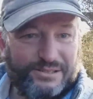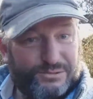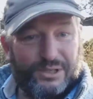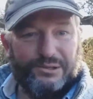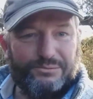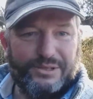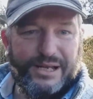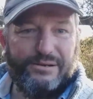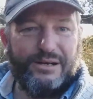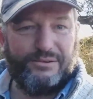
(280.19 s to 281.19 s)
So
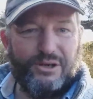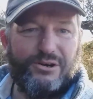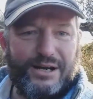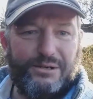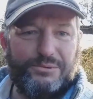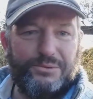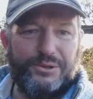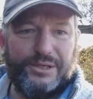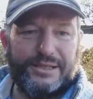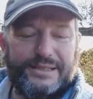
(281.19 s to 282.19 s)
now I've got to crack into the
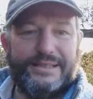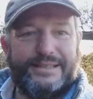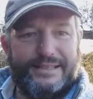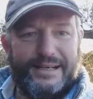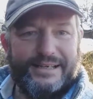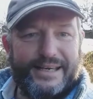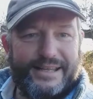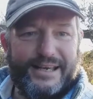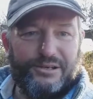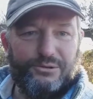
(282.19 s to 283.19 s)
work and get
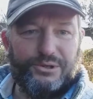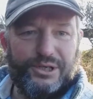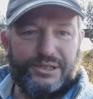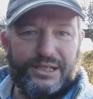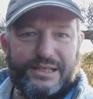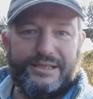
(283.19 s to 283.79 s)
that courtyard cleared.